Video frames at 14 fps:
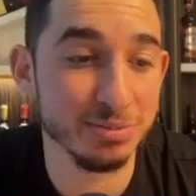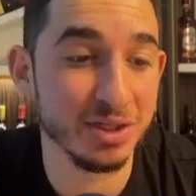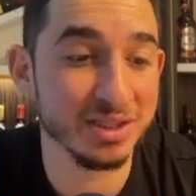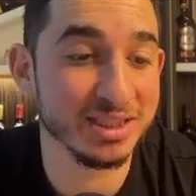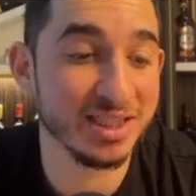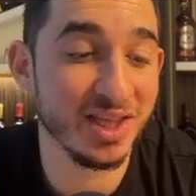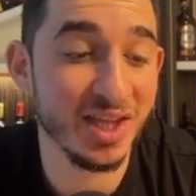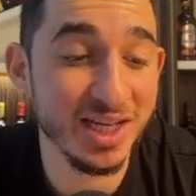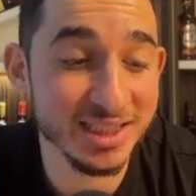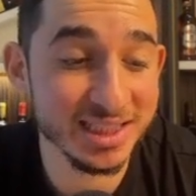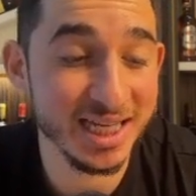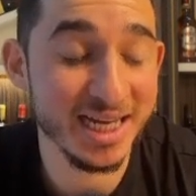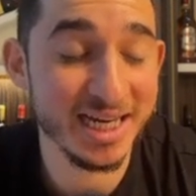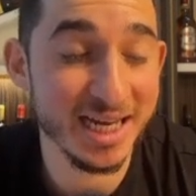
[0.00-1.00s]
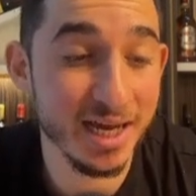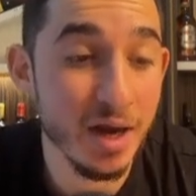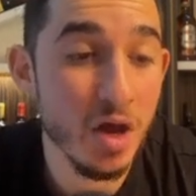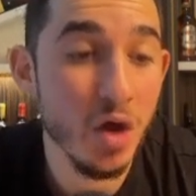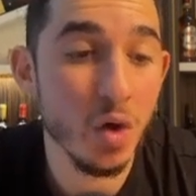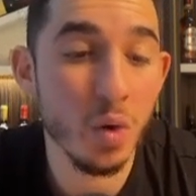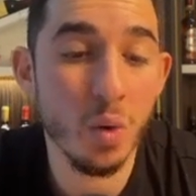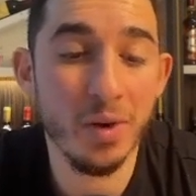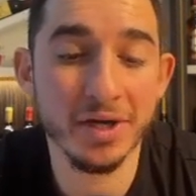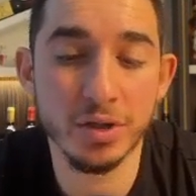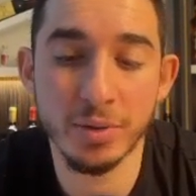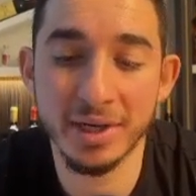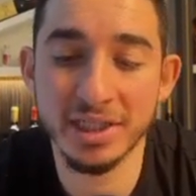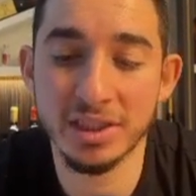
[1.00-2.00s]
because things can get quite
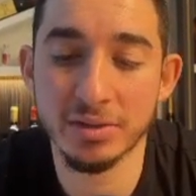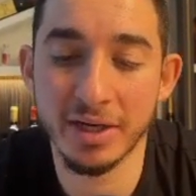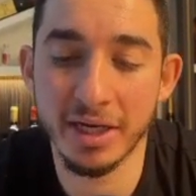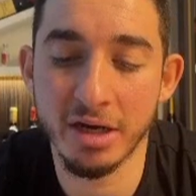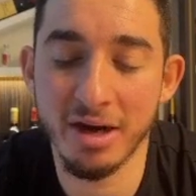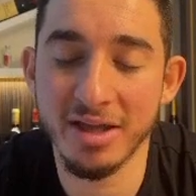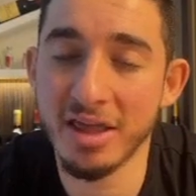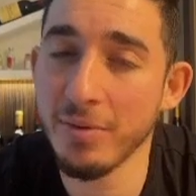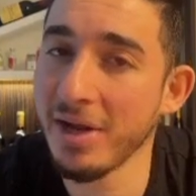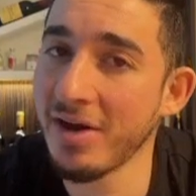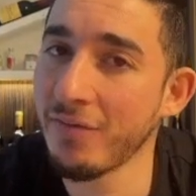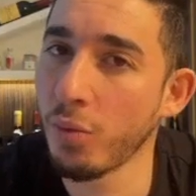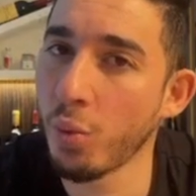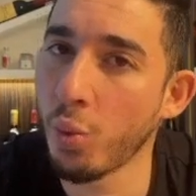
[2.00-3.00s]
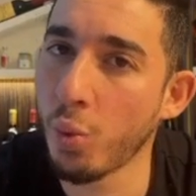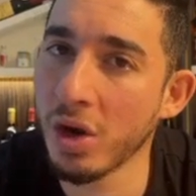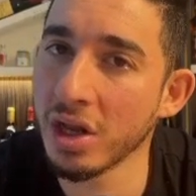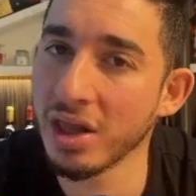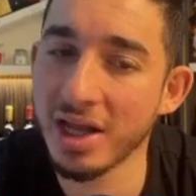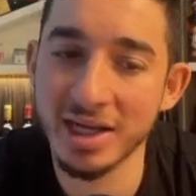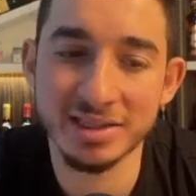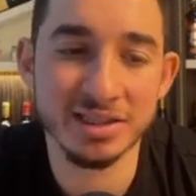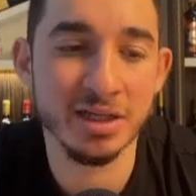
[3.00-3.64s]
crazy right here. I think we have one last